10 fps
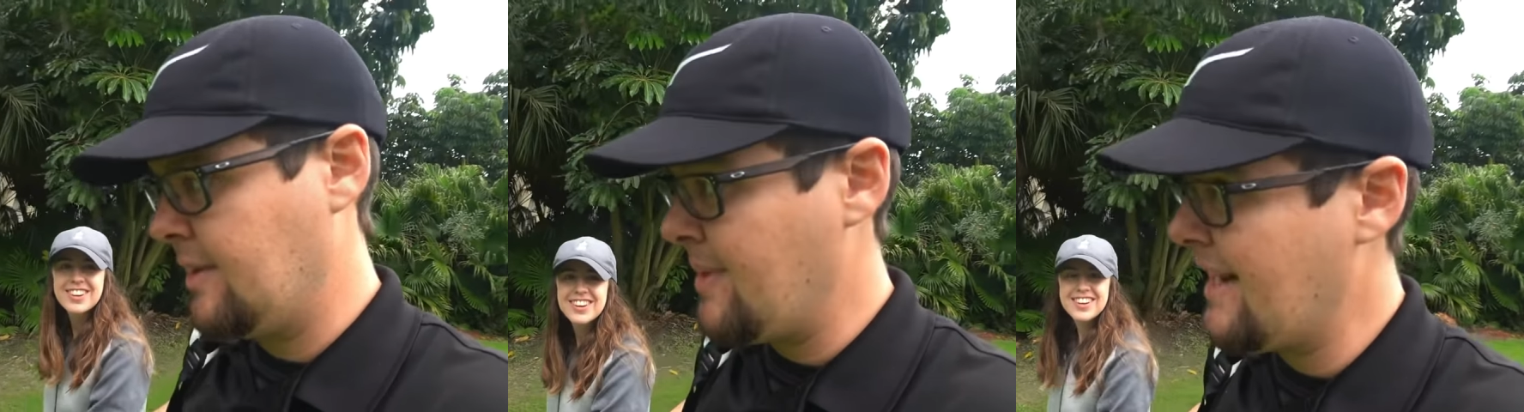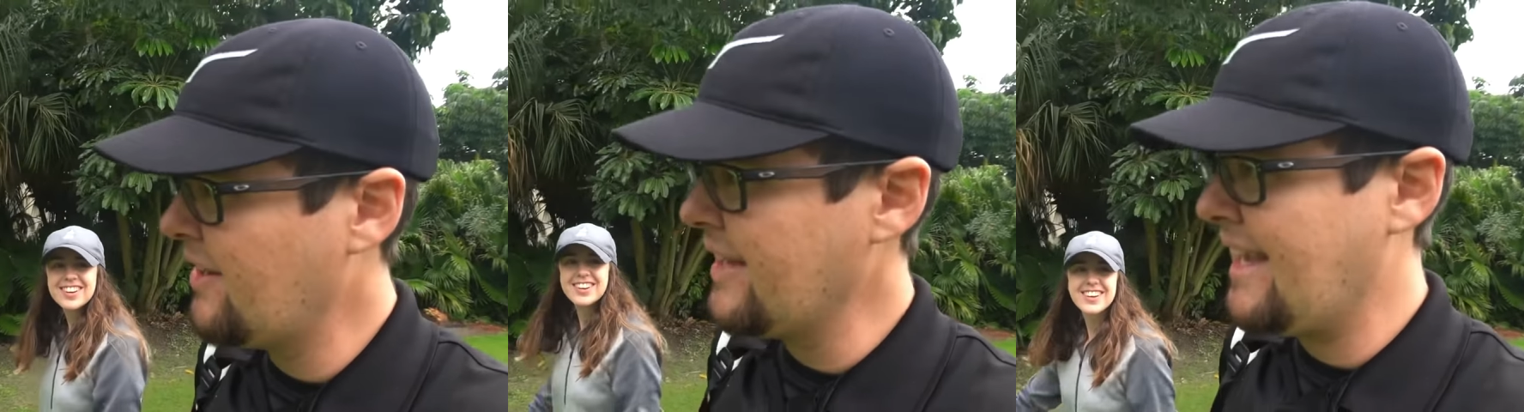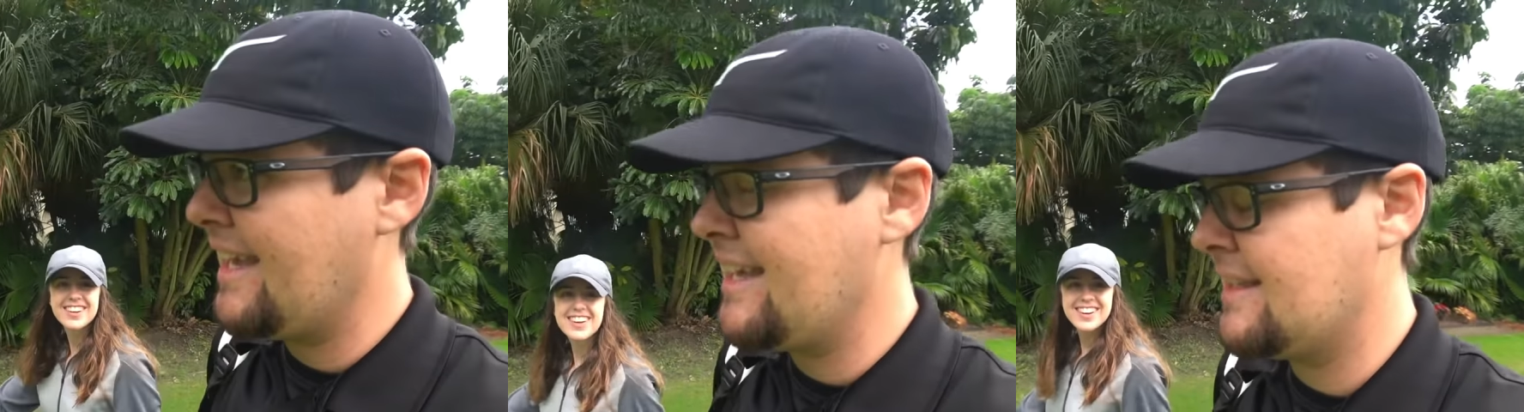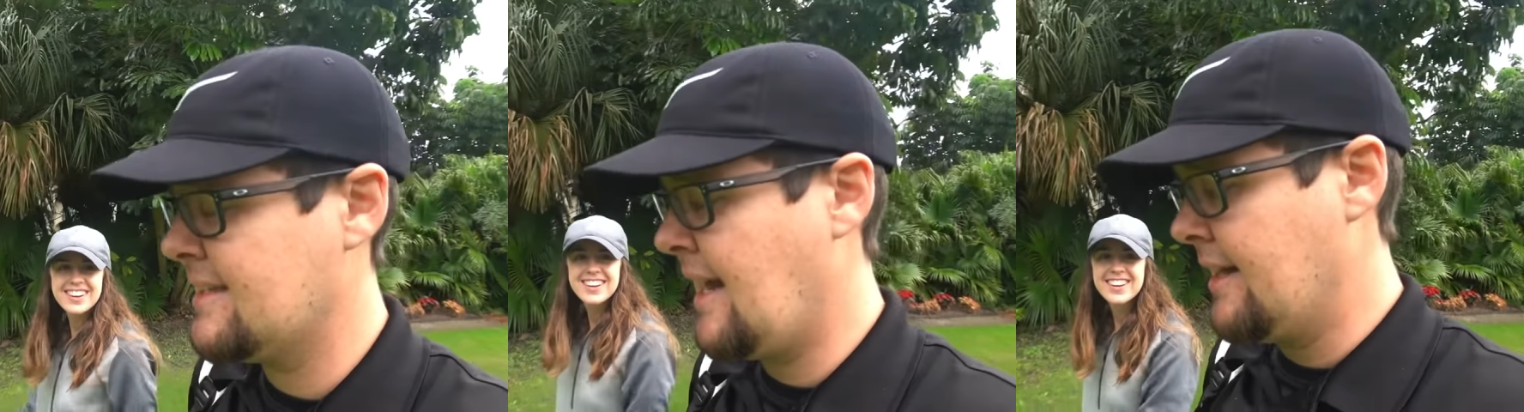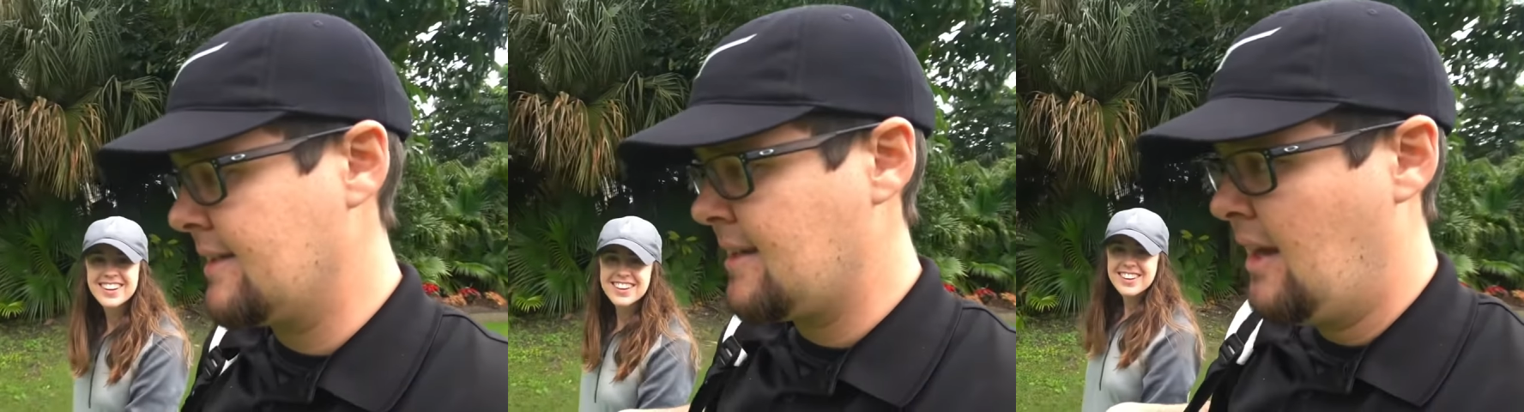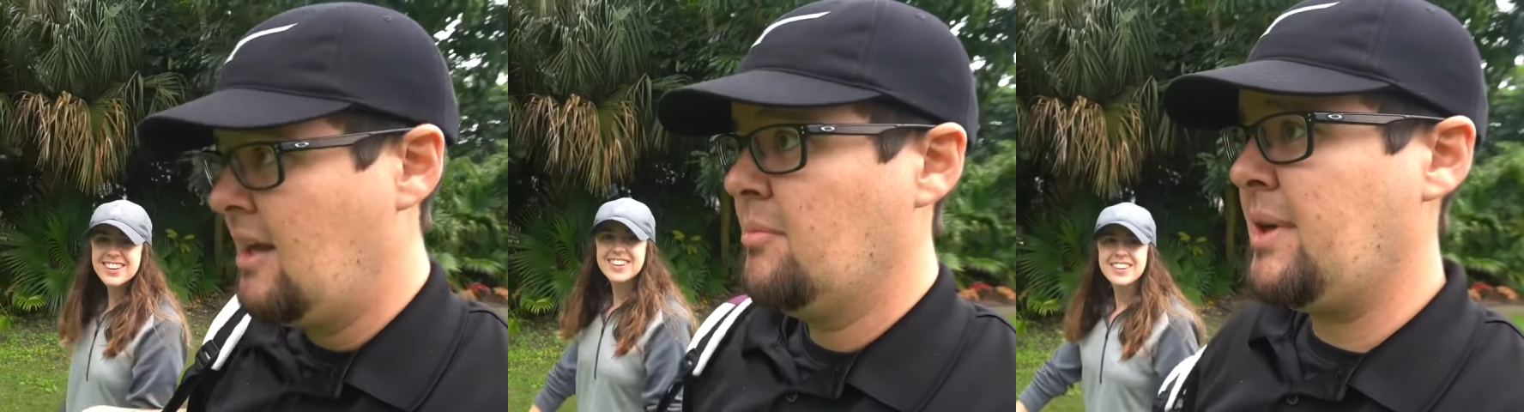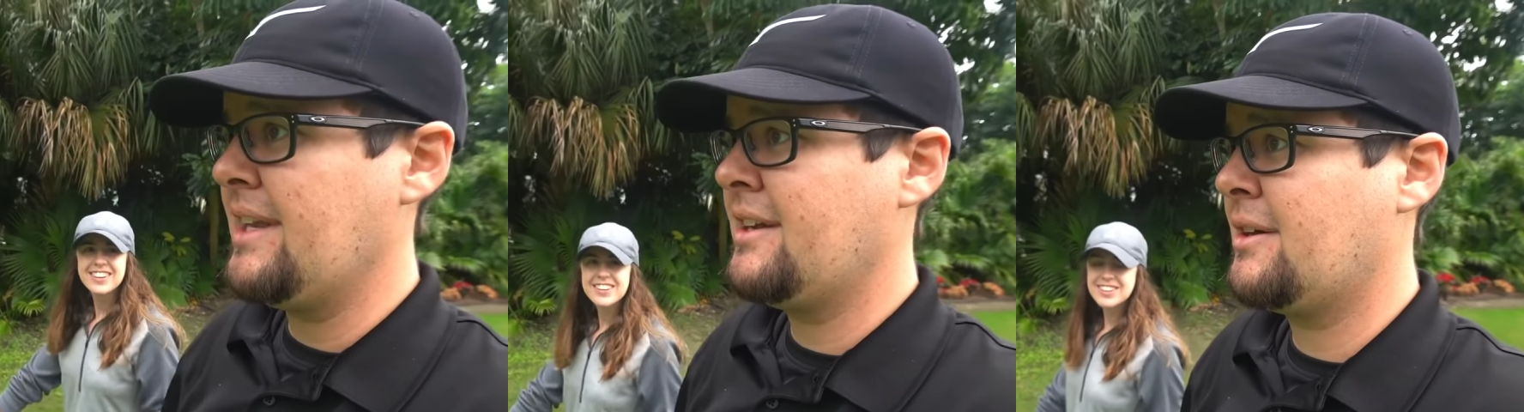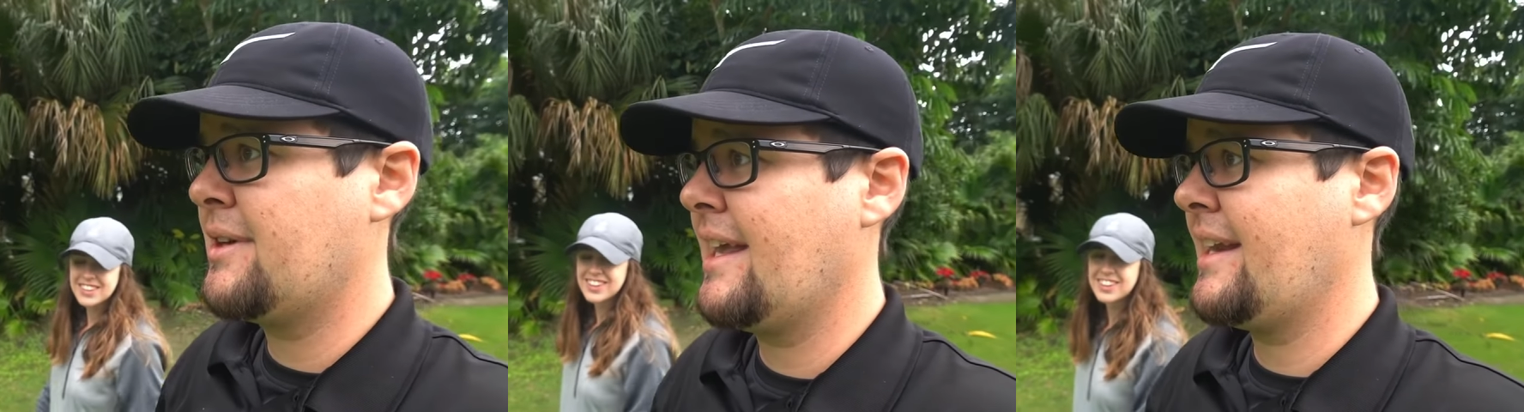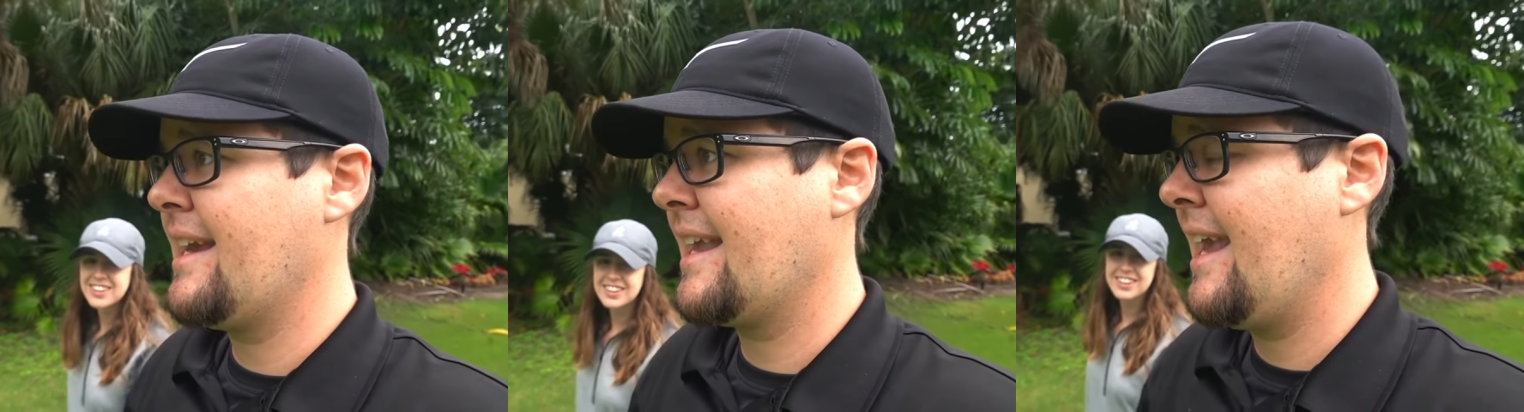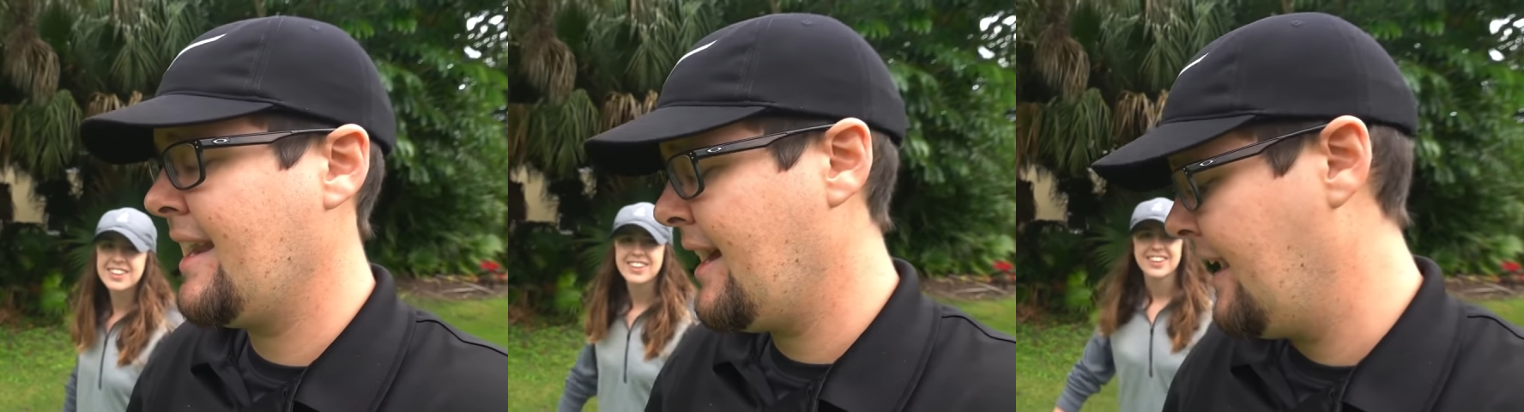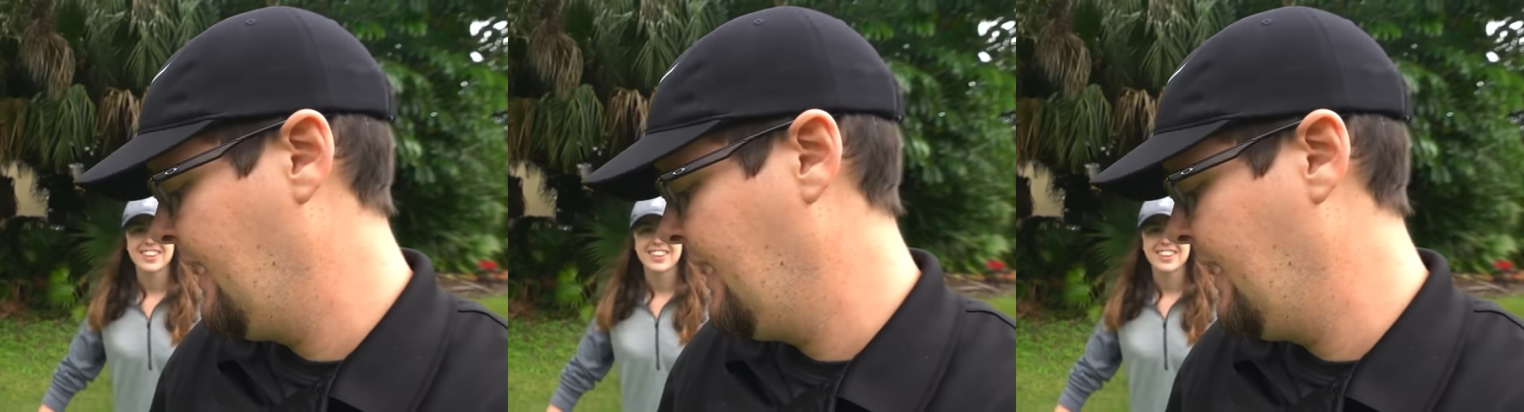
Speaker 1: about how I can't hit these irons, but in all reality, I cannot.